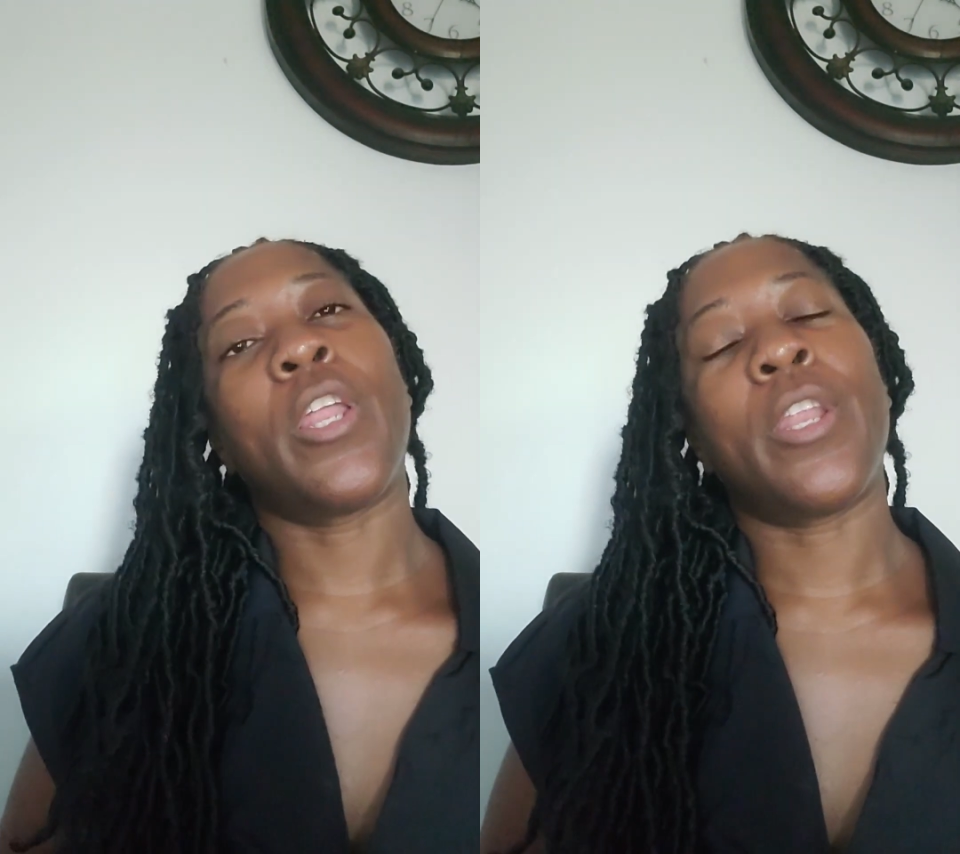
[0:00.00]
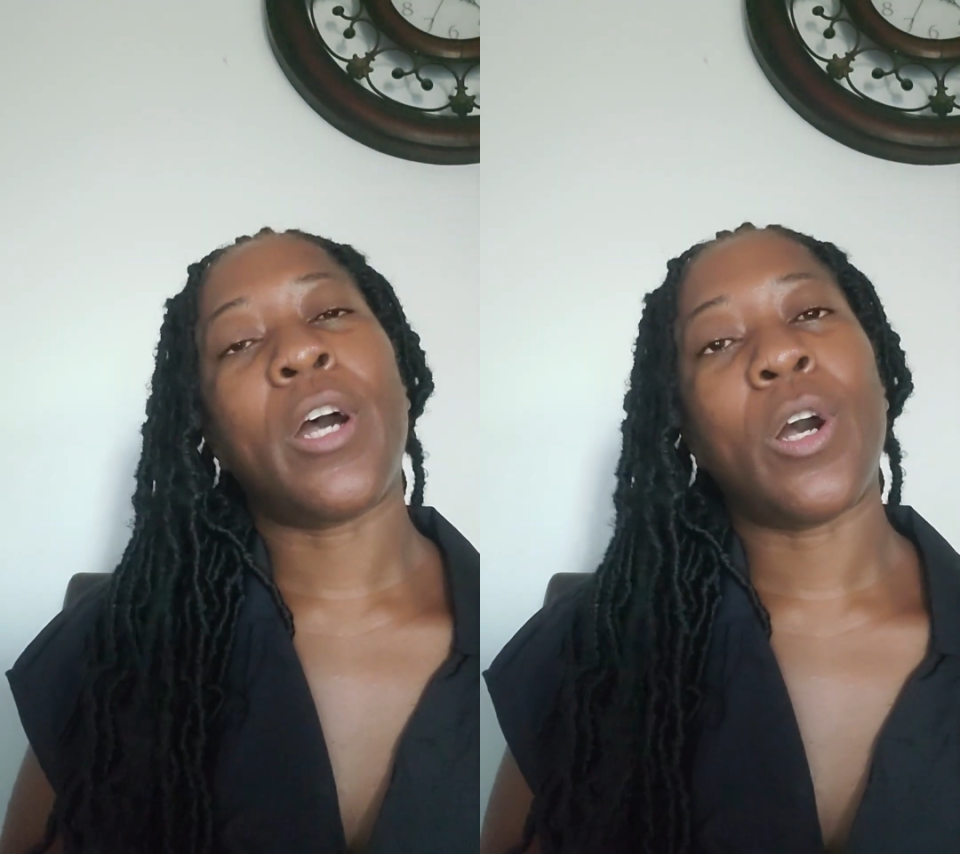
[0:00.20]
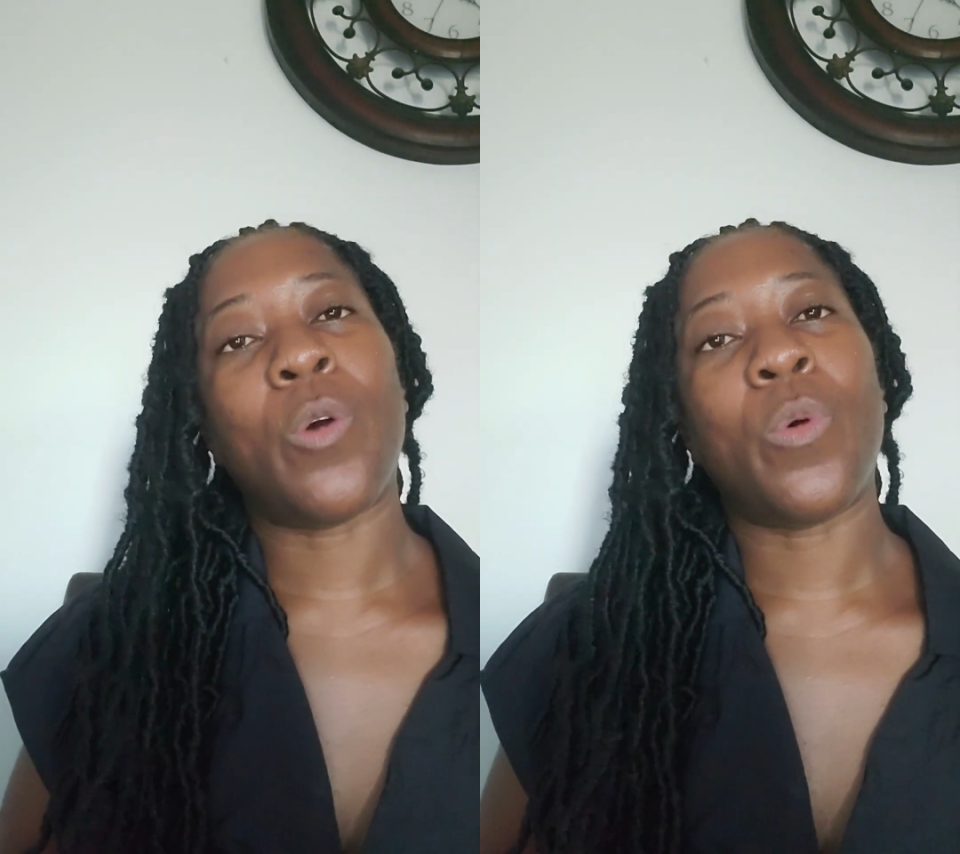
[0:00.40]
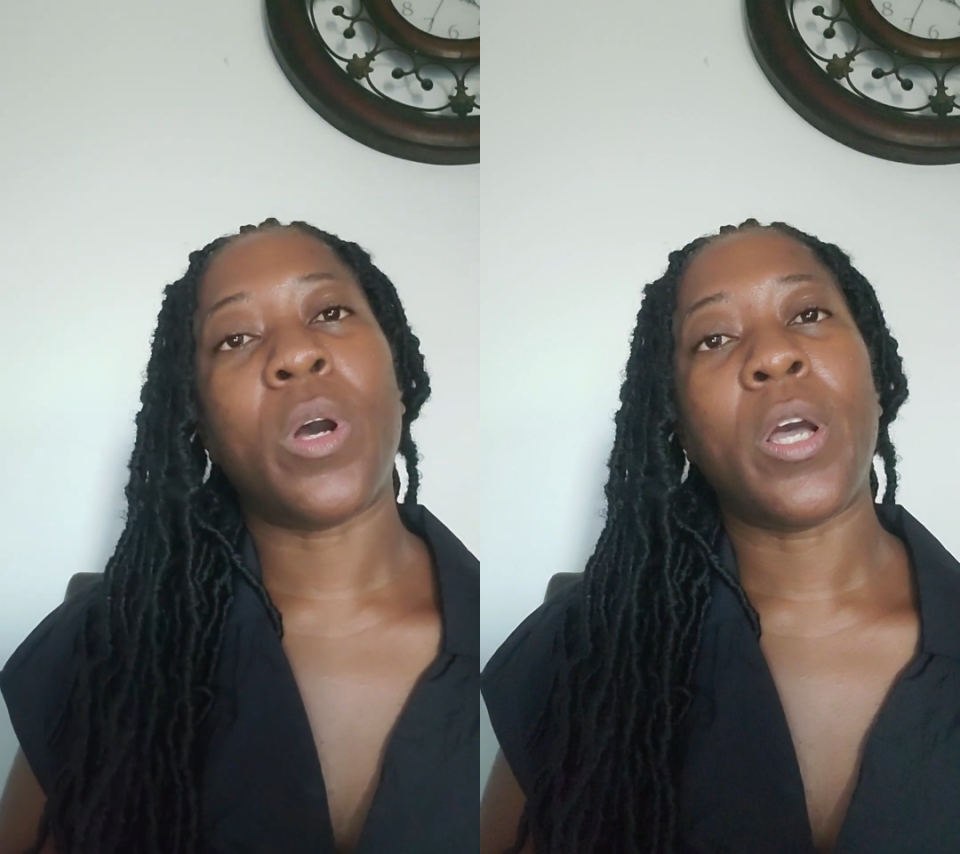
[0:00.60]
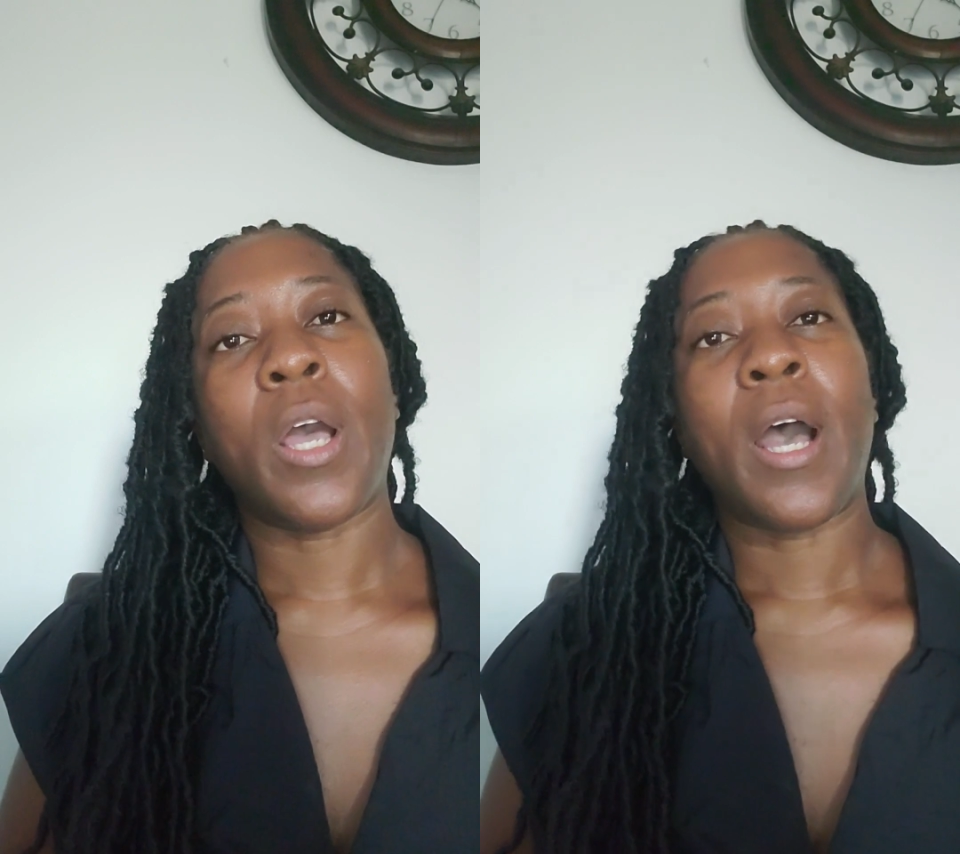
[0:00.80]

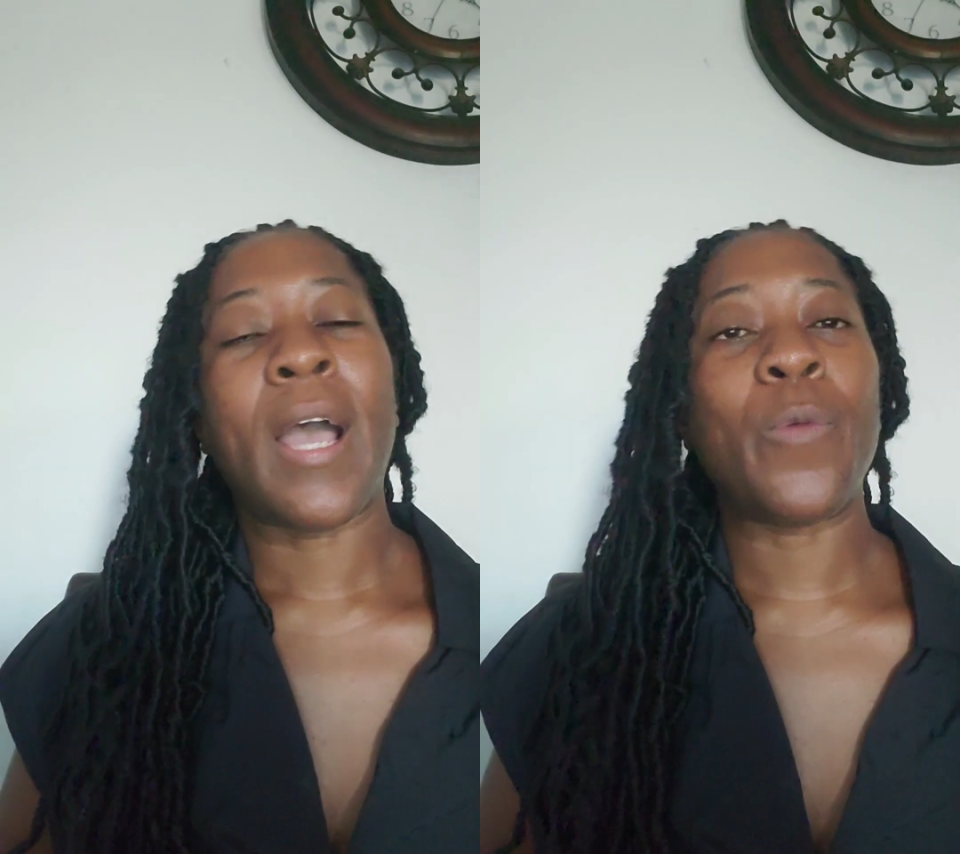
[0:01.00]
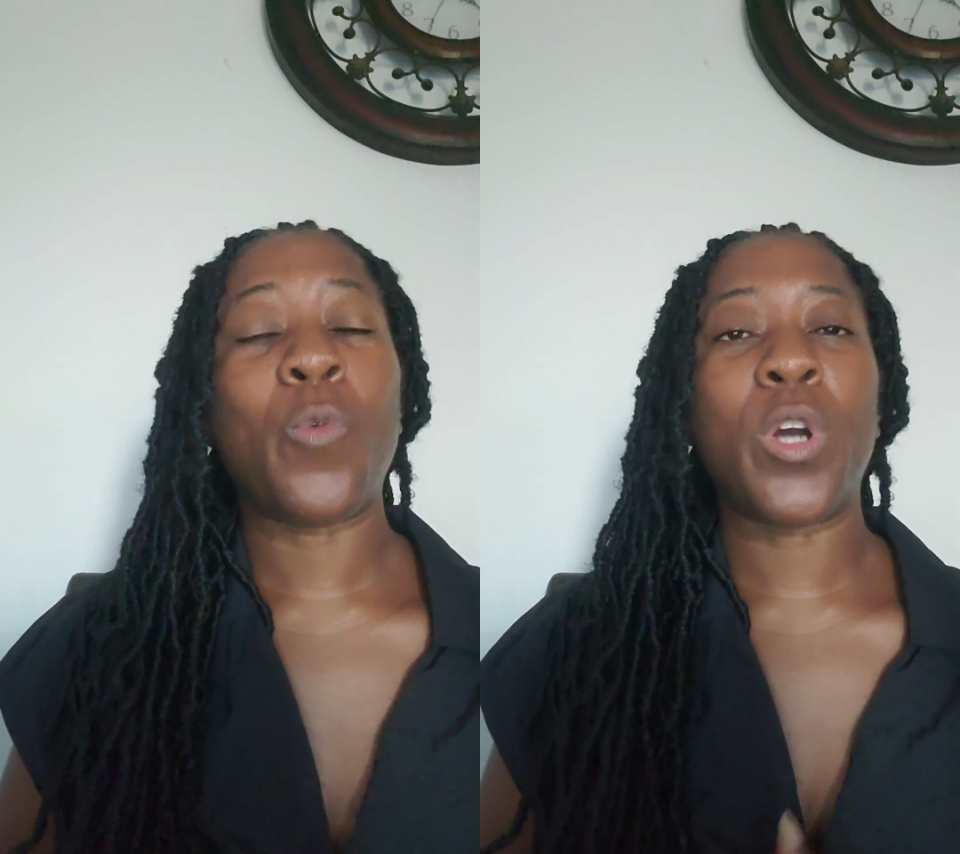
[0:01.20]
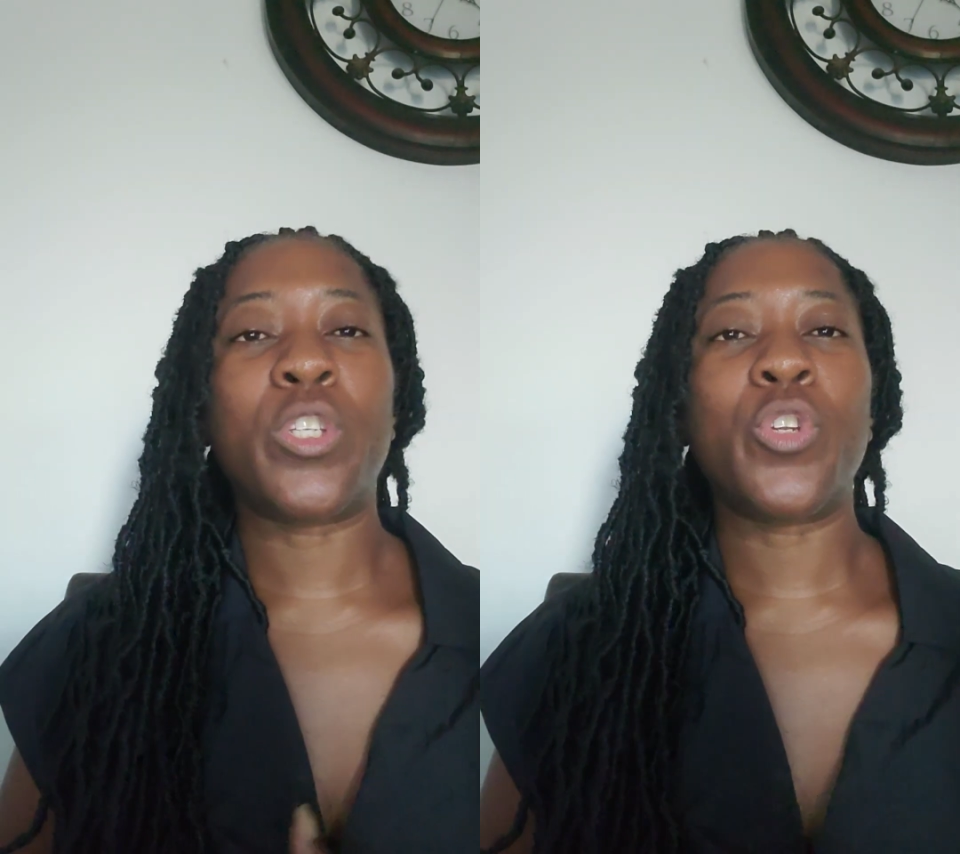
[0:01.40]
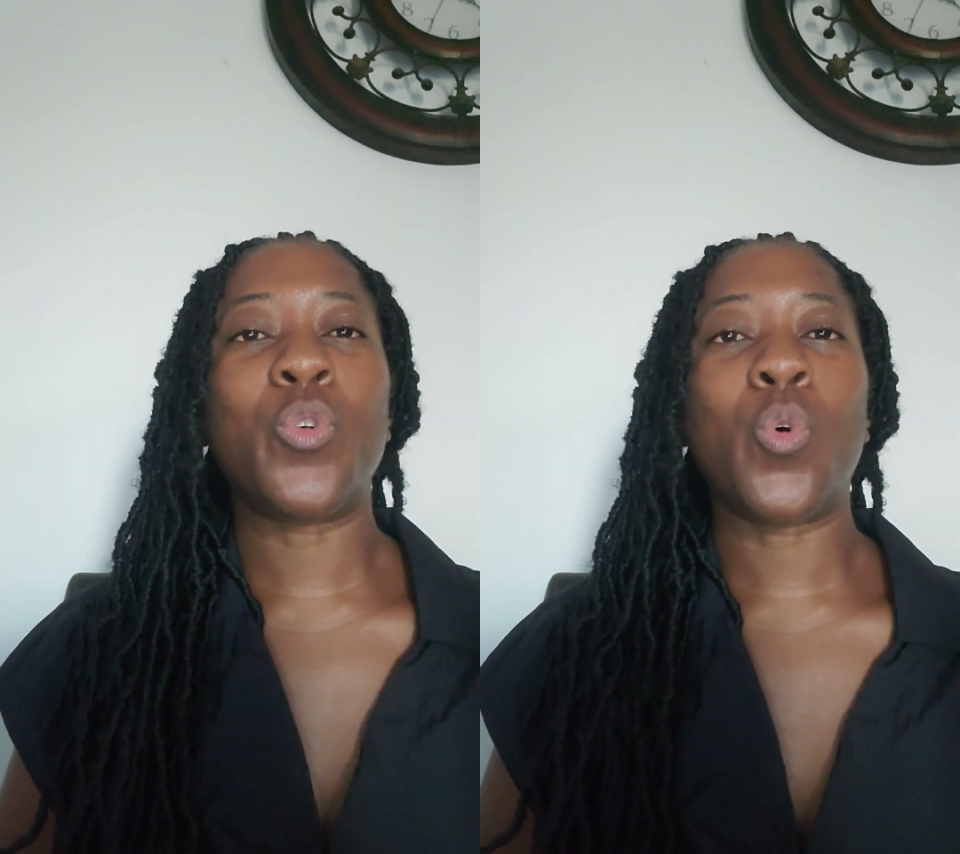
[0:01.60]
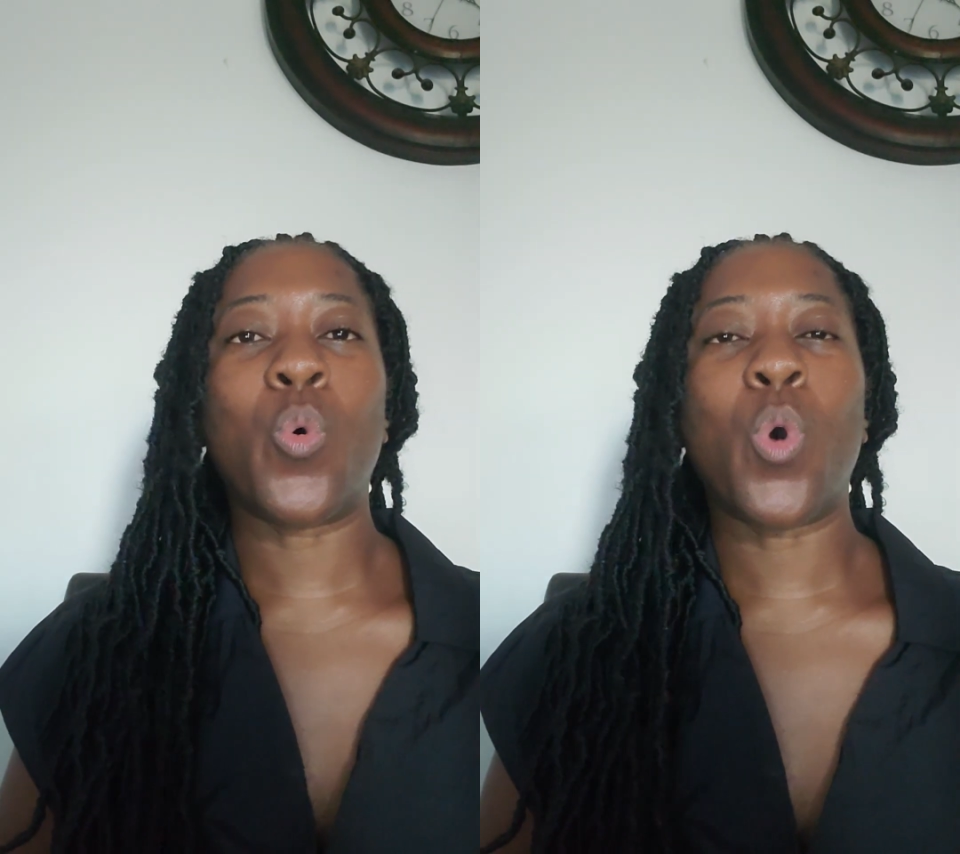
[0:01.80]
Now, I want to
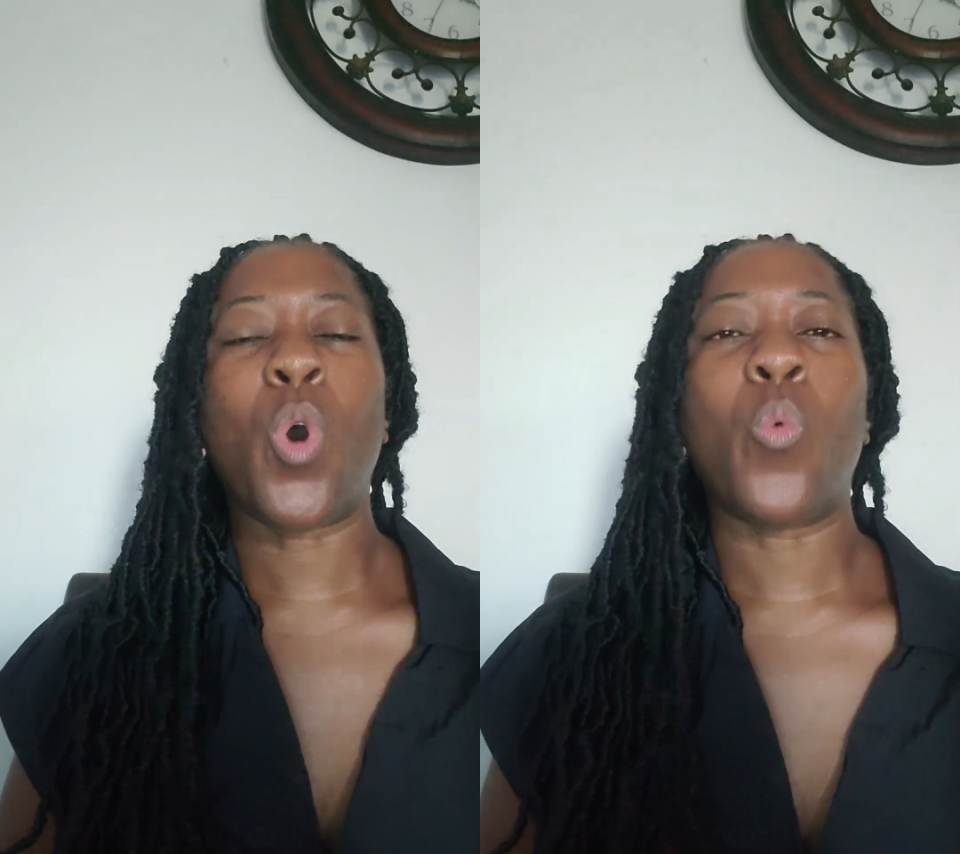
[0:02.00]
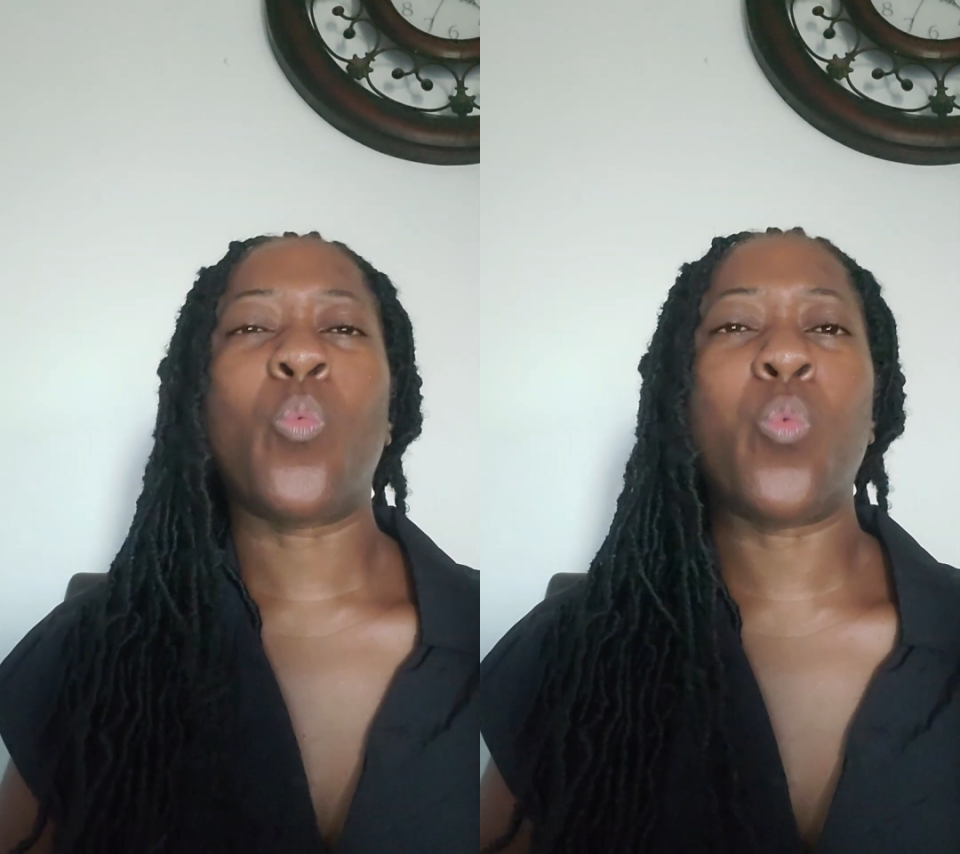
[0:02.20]
know